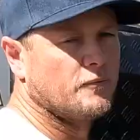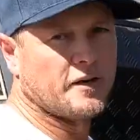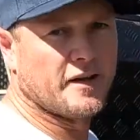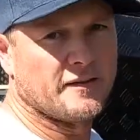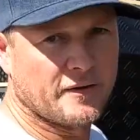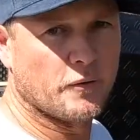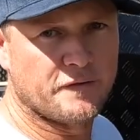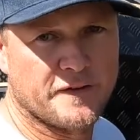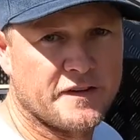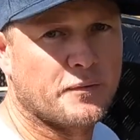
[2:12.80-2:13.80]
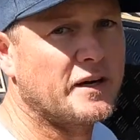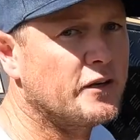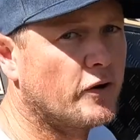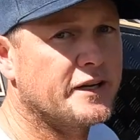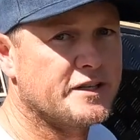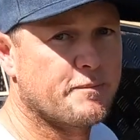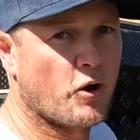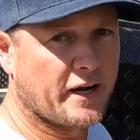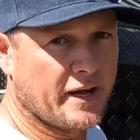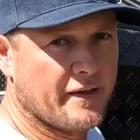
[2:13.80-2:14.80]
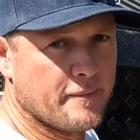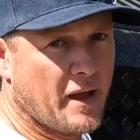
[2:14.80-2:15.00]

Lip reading: Righto, so we'll fit the 29-inch bike at the